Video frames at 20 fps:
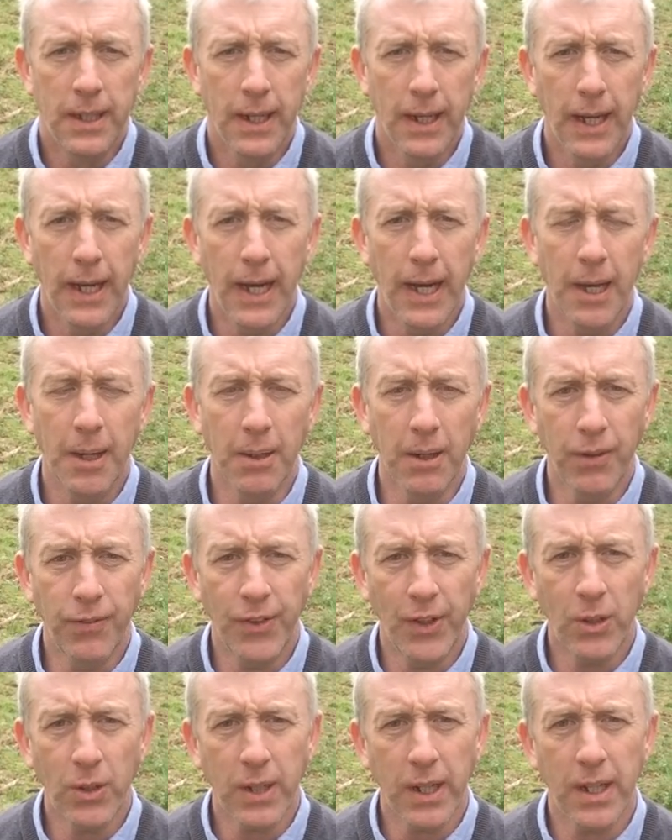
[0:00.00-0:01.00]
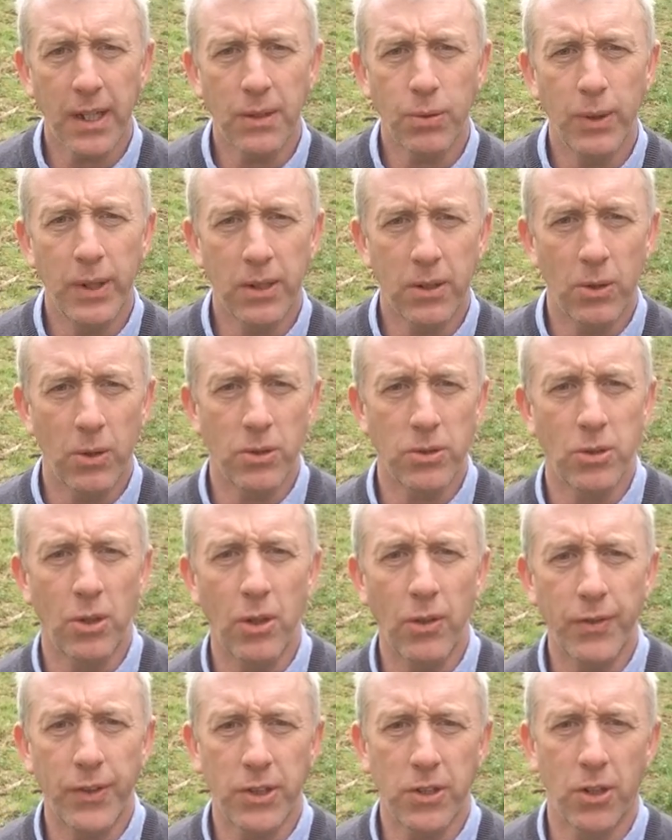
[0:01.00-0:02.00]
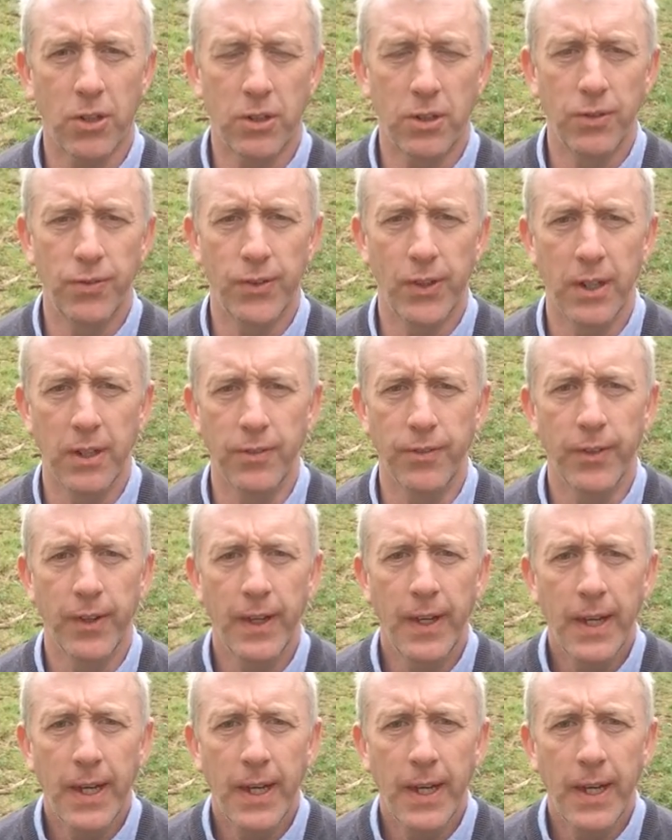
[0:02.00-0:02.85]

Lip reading: If you look at when it goes over 35